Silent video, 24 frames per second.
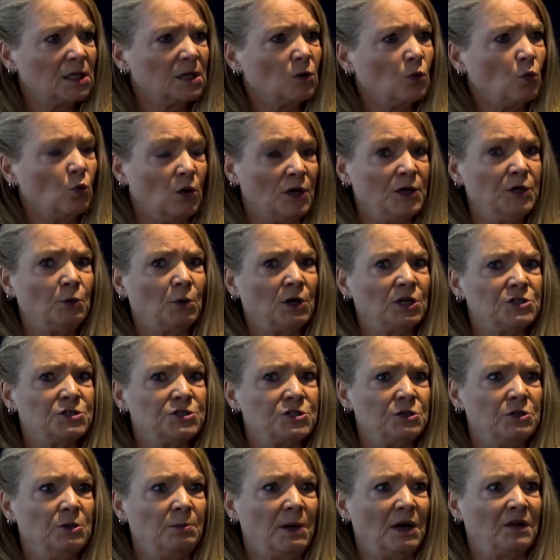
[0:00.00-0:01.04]
What do you want to
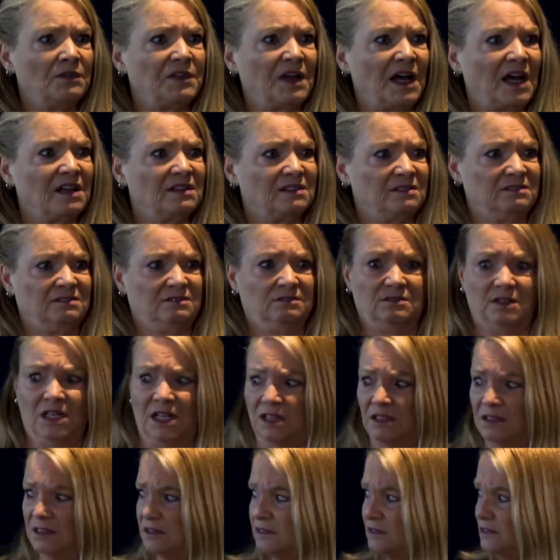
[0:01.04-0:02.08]
do about that?
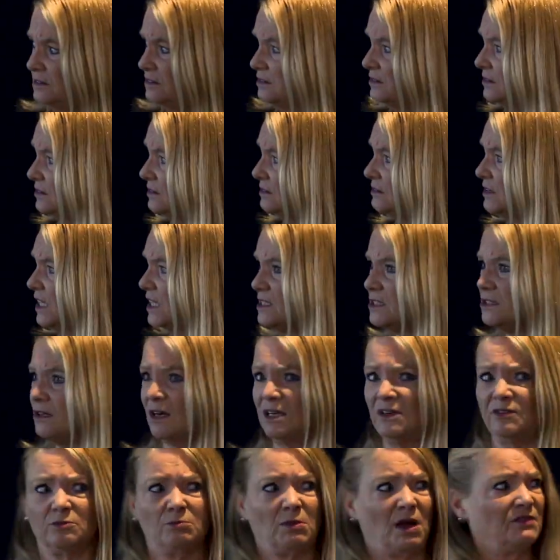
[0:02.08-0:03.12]
Well, that's not
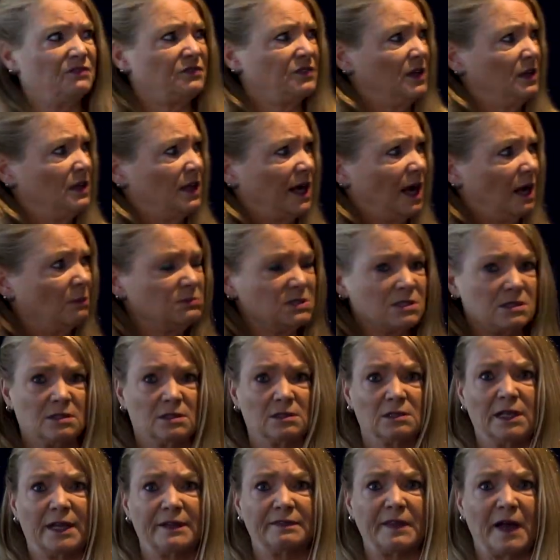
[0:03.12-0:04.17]
even my feeling. I'm just going
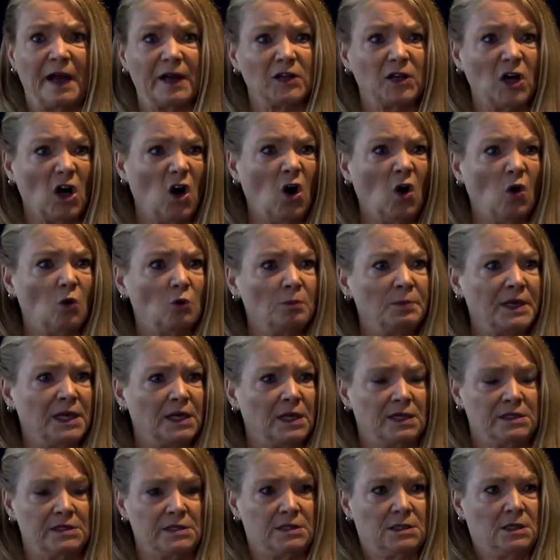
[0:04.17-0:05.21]
to let that go
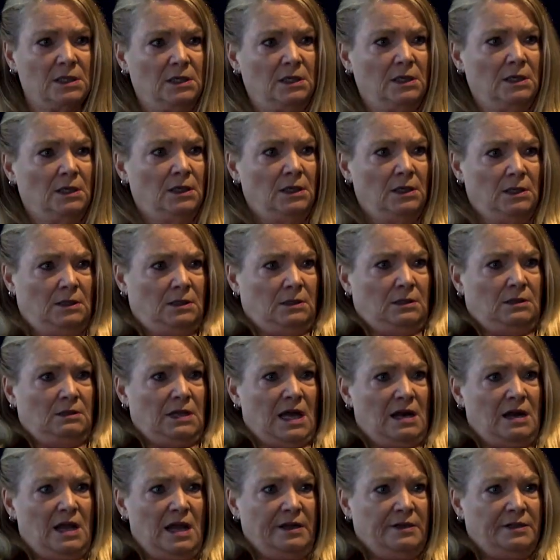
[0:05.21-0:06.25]
because
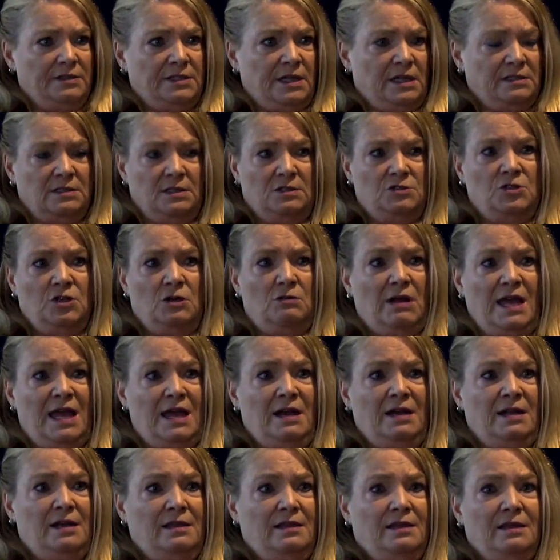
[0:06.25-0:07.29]
that anger doesn't do
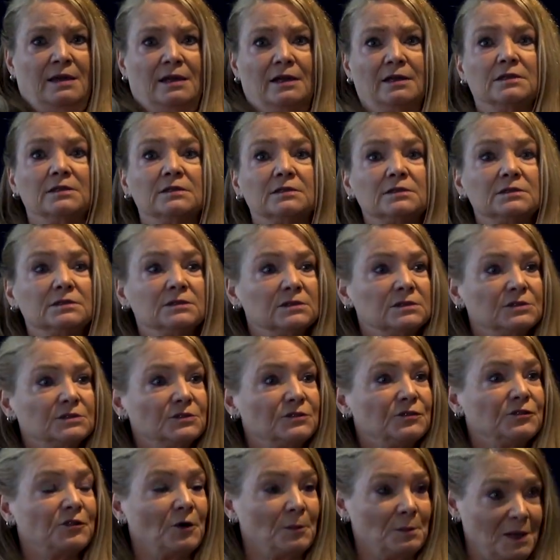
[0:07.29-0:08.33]
anything
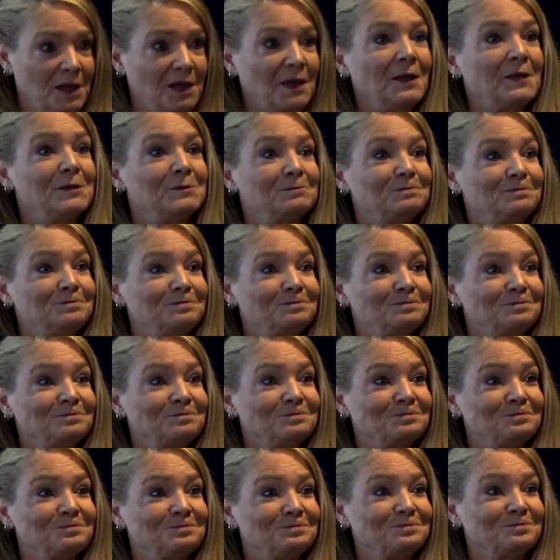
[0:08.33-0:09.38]
for me.
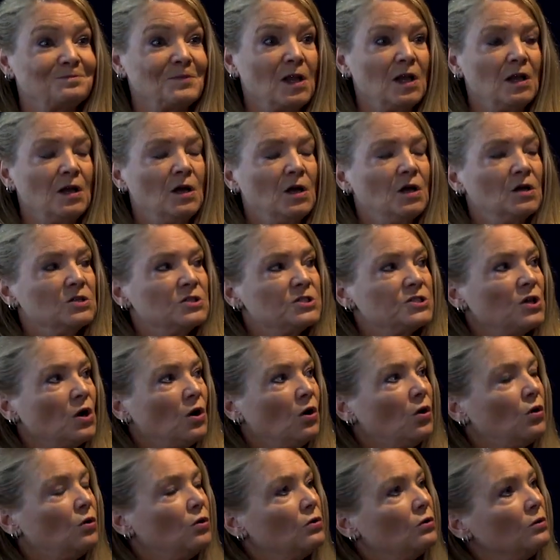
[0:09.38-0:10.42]

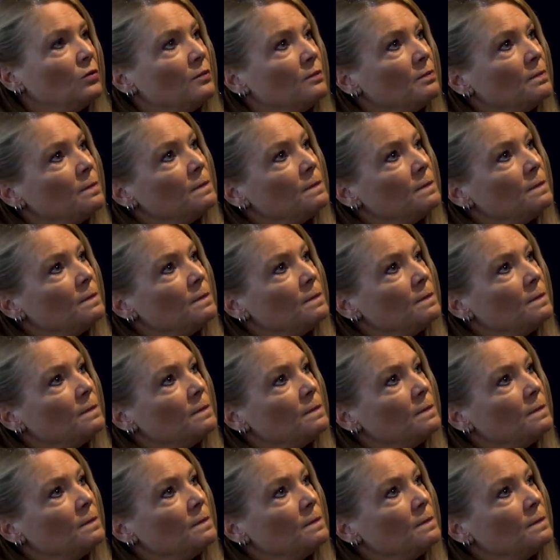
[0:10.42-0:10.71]
So